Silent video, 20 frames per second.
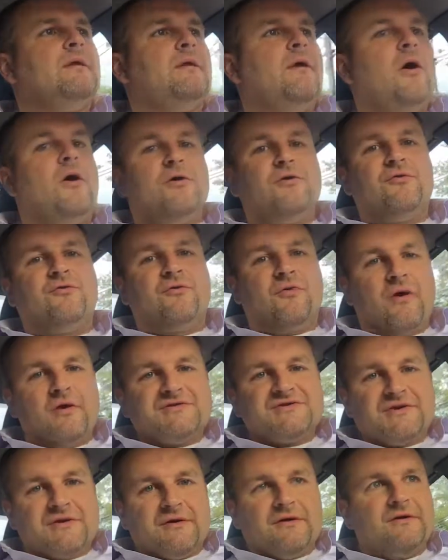
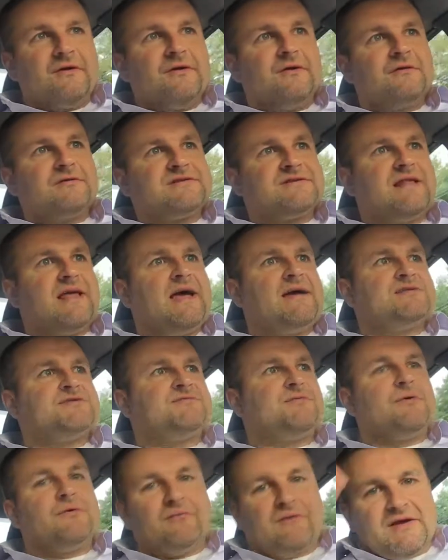autocrosser /
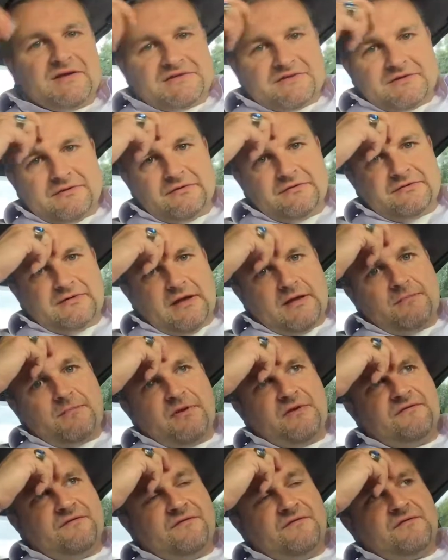road racer type
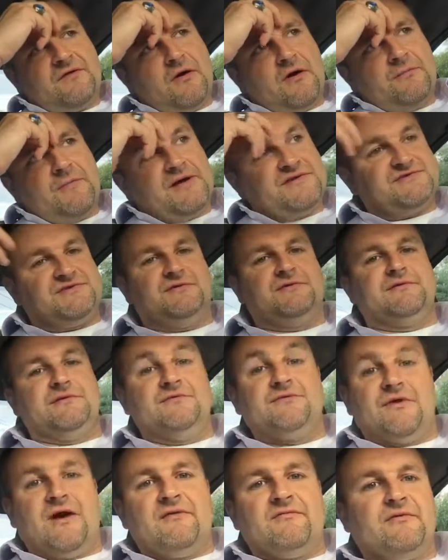of car, but I still want to
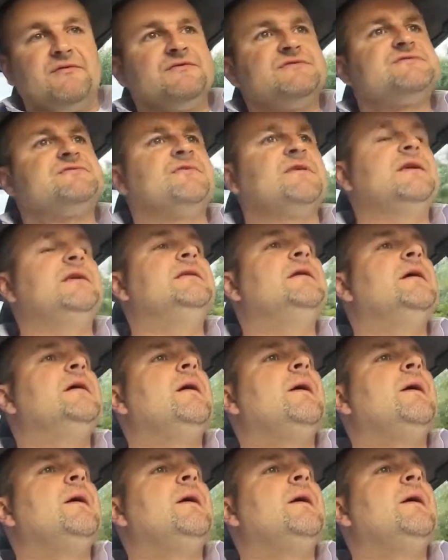drive it on the street.